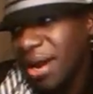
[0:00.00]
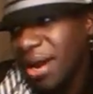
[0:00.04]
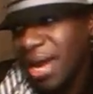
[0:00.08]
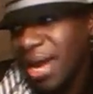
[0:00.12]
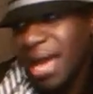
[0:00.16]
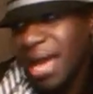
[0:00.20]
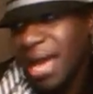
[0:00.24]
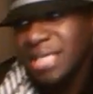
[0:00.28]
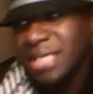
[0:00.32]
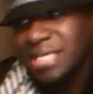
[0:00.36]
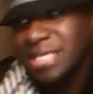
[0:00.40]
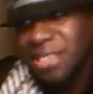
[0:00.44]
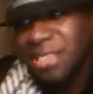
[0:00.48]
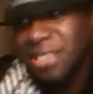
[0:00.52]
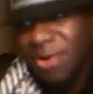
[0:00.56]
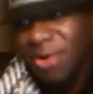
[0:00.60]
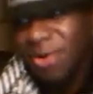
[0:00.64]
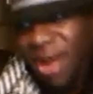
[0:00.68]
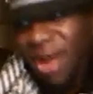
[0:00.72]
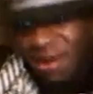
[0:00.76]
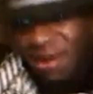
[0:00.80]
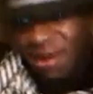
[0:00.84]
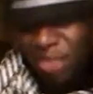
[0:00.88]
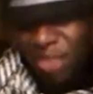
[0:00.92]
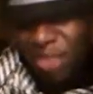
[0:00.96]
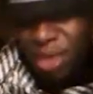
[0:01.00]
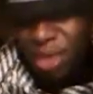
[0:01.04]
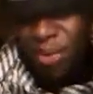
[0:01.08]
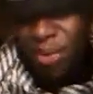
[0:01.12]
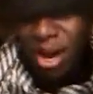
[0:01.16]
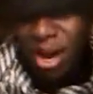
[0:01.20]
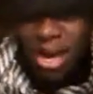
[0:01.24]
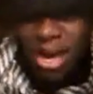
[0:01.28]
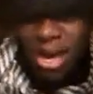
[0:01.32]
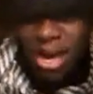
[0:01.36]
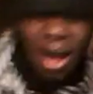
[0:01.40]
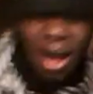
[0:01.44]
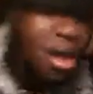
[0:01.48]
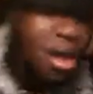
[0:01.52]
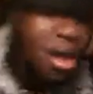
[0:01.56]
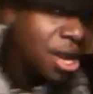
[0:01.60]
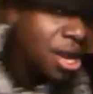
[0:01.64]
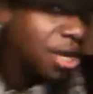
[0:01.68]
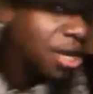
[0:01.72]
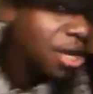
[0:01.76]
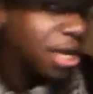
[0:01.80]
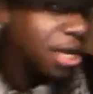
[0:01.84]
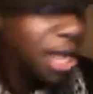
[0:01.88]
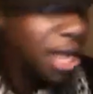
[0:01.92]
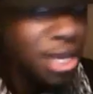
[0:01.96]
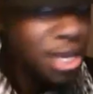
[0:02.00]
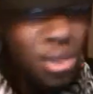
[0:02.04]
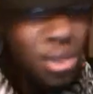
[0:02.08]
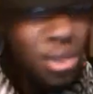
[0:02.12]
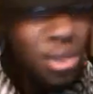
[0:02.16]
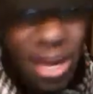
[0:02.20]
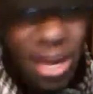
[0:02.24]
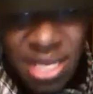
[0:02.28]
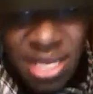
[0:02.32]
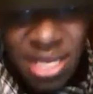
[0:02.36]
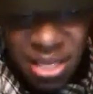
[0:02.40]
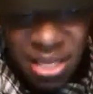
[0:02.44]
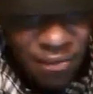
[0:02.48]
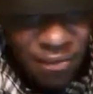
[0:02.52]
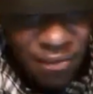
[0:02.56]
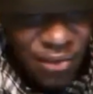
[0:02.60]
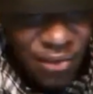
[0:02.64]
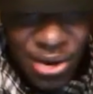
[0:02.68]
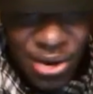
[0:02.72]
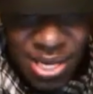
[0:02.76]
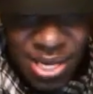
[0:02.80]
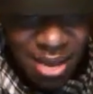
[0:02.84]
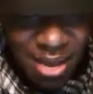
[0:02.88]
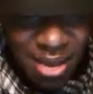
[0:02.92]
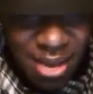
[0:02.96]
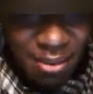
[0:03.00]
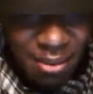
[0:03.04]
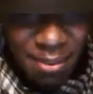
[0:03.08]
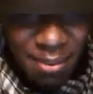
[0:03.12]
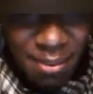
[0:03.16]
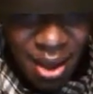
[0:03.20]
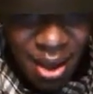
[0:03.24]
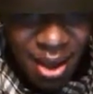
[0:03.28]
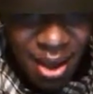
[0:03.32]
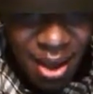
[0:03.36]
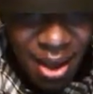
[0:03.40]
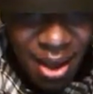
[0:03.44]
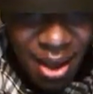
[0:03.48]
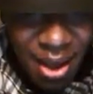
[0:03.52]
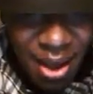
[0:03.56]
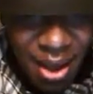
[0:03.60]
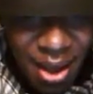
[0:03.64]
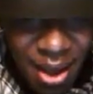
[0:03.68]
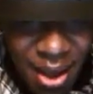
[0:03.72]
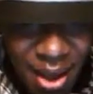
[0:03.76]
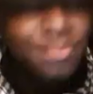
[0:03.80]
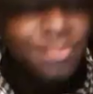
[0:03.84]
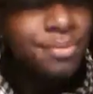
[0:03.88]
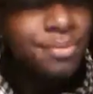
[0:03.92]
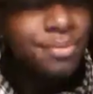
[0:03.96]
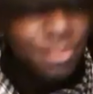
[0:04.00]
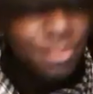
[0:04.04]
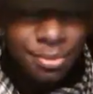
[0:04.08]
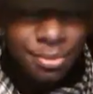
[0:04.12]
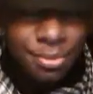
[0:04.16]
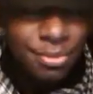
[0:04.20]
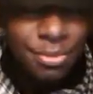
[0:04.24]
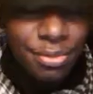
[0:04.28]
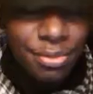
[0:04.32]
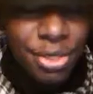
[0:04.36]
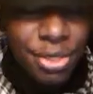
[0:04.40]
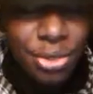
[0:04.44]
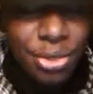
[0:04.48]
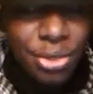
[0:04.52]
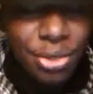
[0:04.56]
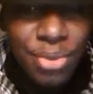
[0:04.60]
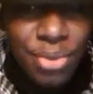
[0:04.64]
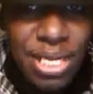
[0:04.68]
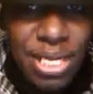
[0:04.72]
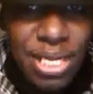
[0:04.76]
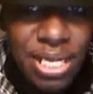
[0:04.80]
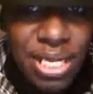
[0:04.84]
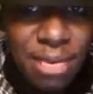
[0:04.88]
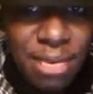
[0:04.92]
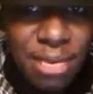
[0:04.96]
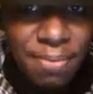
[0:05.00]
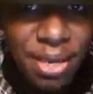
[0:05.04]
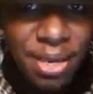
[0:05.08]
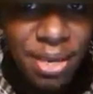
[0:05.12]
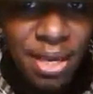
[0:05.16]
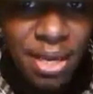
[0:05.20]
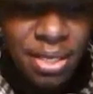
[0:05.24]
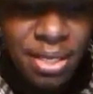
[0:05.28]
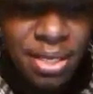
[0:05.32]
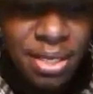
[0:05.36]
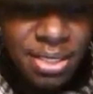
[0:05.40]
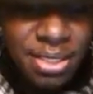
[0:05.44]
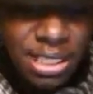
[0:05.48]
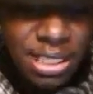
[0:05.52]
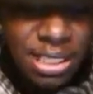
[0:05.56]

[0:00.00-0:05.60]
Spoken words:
I just don't have that right now. Can you wait till the first of the month? You recipient.